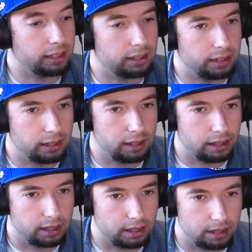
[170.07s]

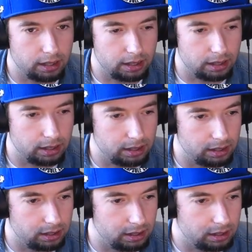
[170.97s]

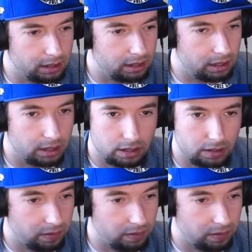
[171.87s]
(no one is talking)